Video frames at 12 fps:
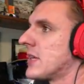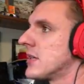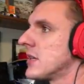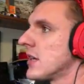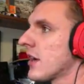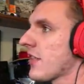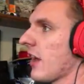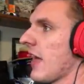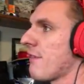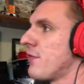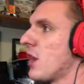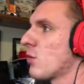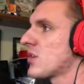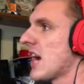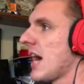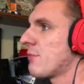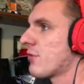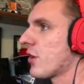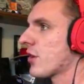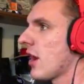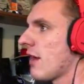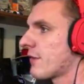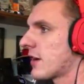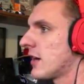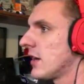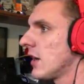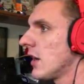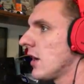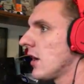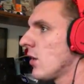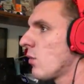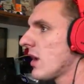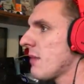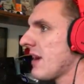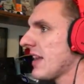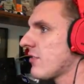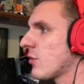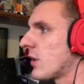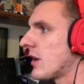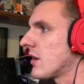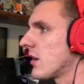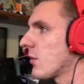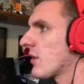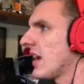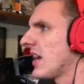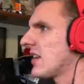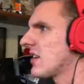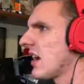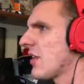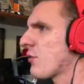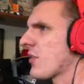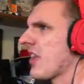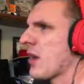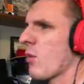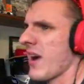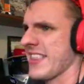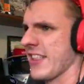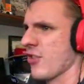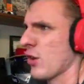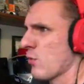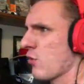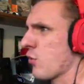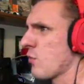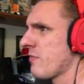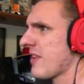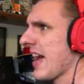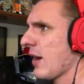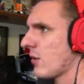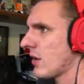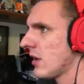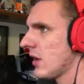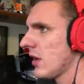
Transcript: Because I'll have no time to recover. What am I doing? Okay. I was like, why is it so zoomed out?